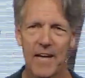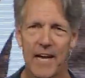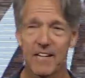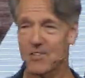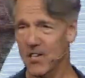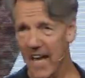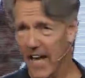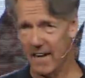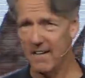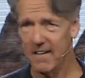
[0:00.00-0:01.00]
and a
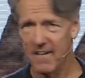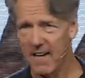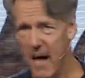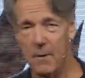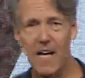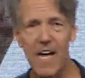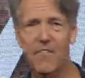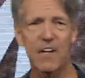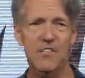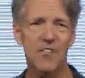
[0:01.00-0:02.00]
sling. I mean, not
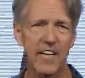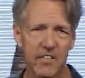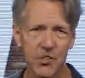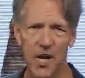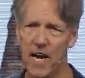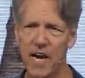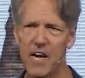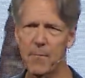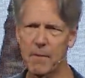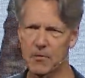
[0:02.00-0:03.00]
even a slingshot. I
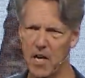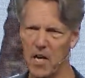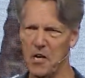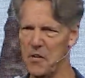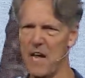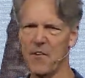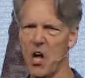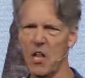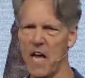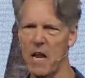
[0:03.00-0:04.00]
hear people say, David,
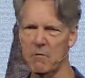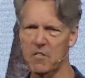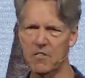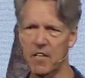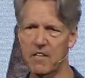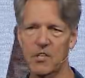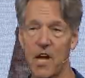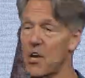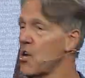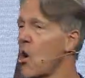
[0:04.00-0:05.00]
all he had was a
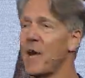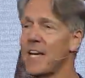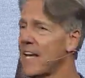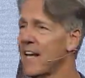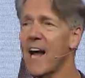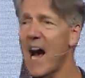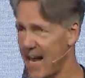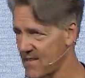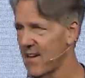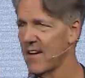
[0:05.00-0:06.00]
slingshot. No, he did
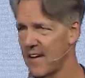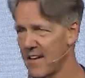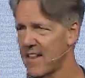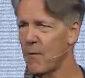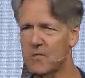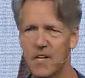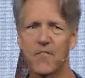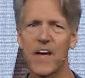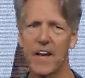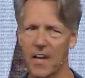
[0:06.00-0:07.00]
not. That was
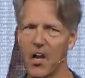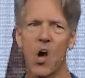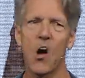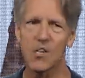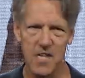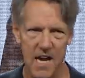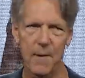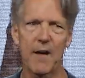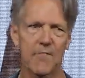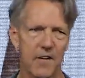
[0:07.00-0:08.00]
invented a long time
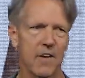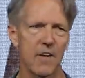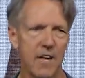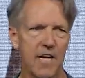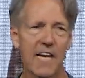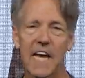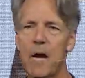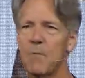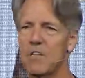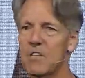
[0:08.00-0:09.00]
after. He
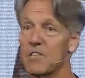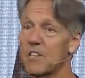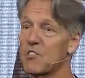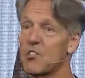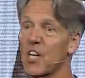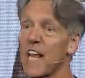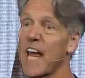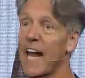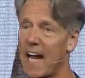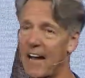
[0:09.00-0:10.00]
came with just a
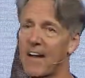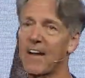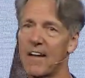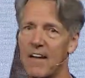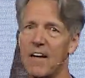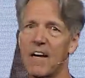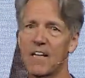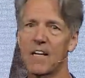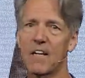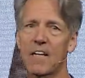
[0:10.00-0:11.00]
sling a
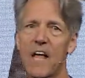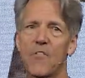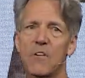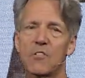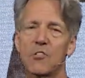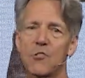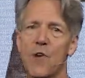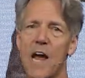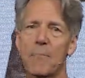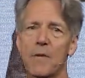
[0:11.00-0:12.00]
little leather
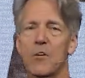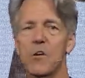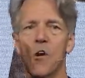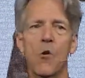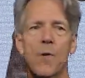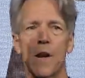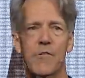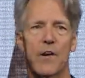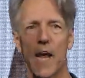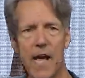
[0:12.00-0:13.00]
strap that you go
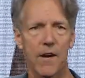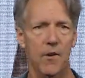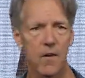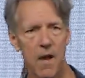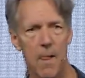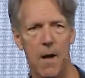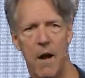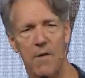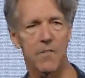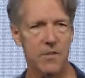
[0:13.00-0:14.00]
around your head or
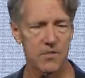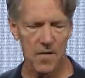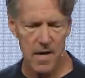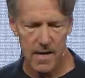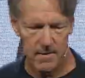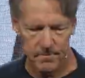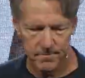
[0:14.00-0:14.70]
off to the side.